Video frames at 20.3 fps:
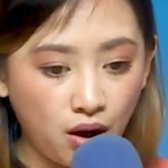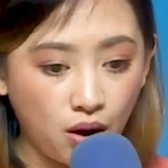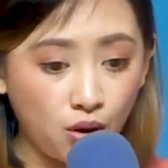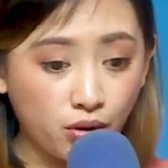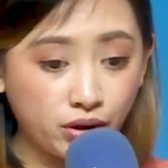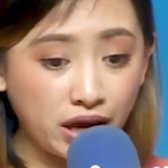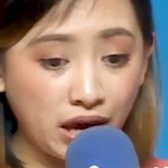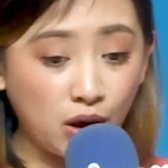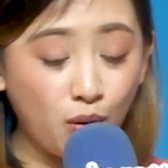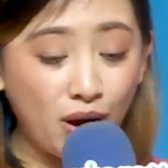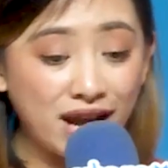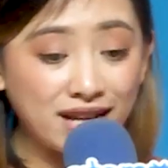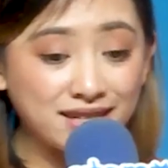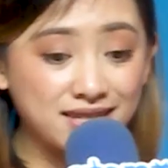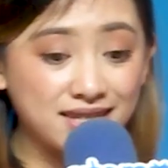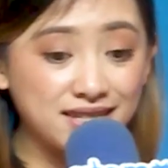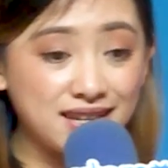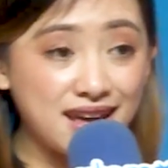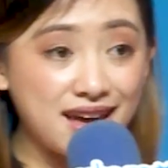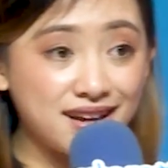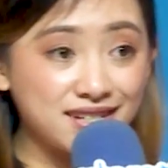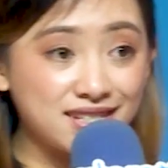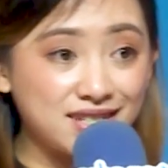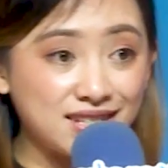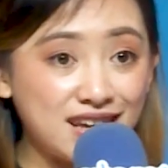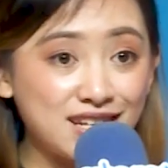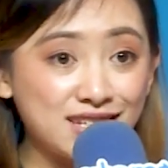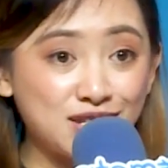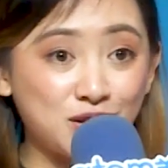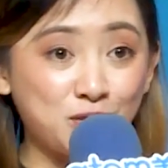Okay, what's
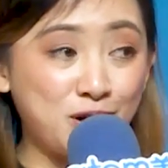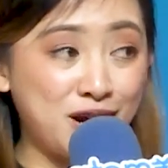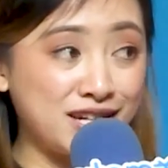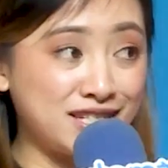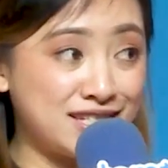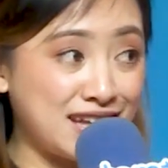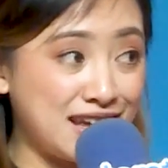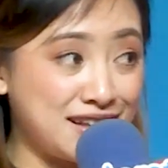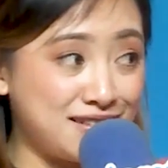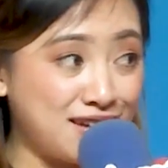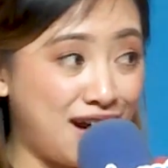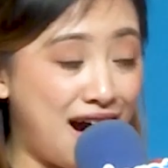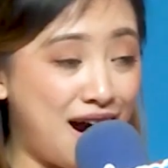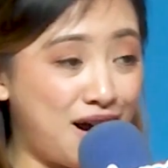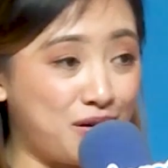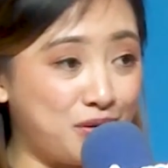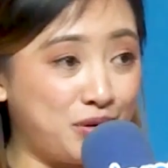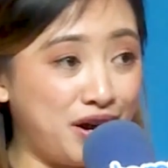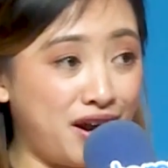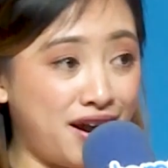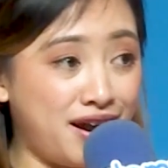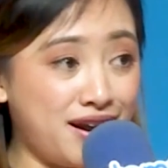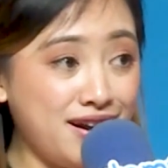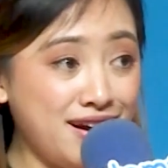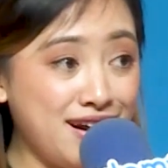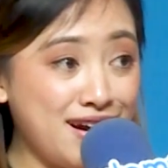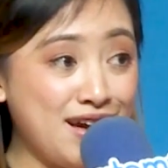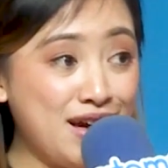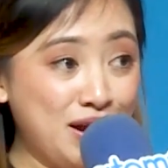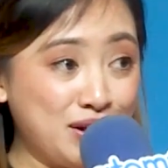next is what's in our
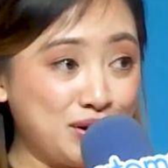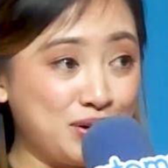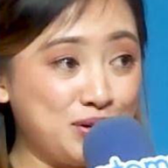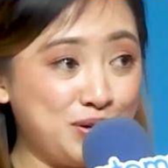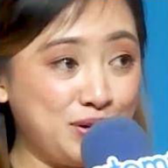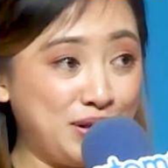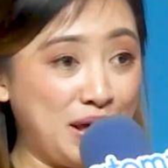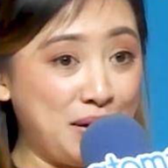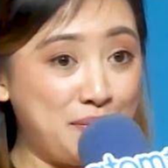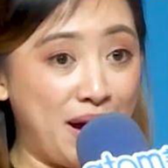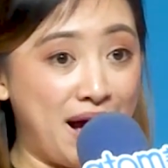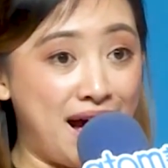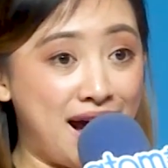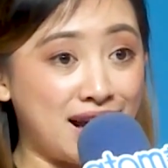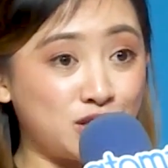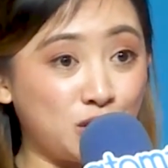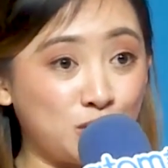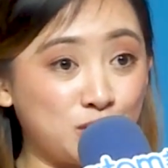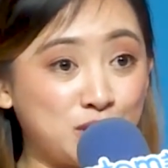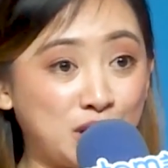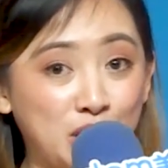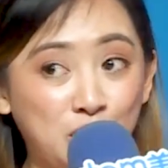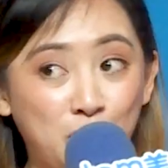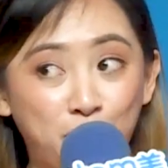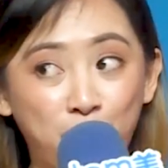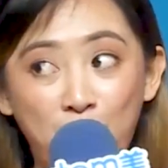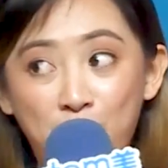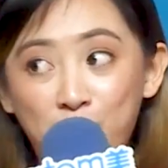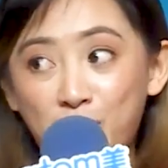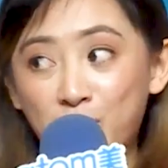goodie bag. So, sino
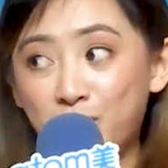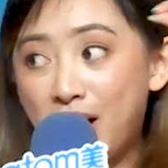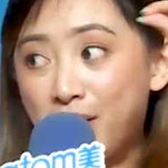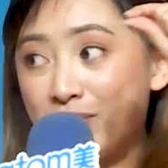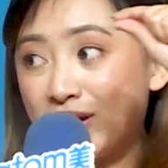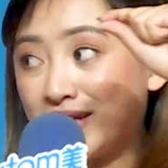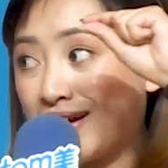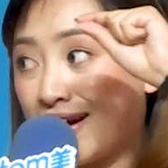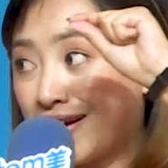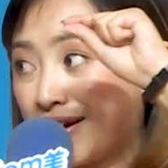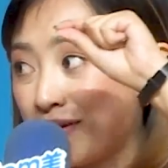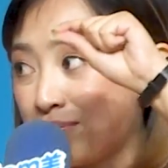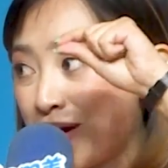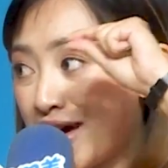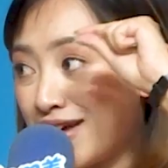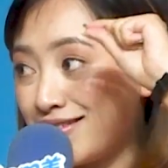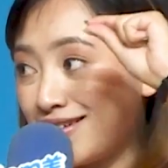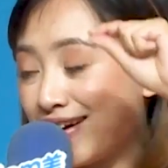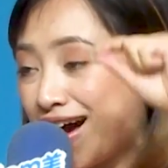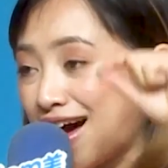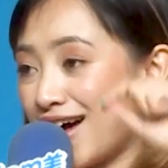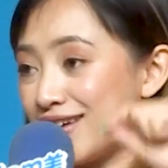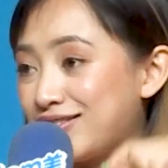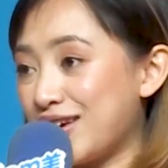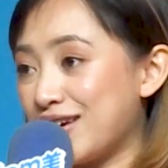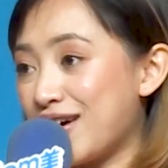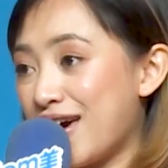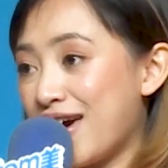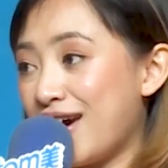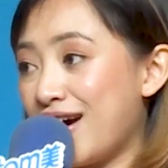pong gumamit kagabi ng
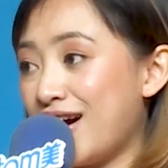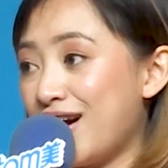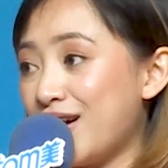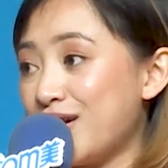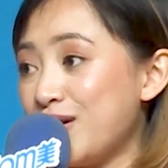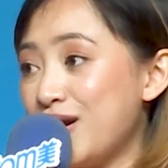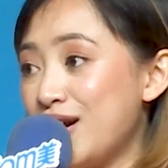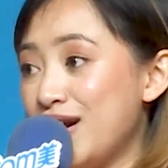ating hair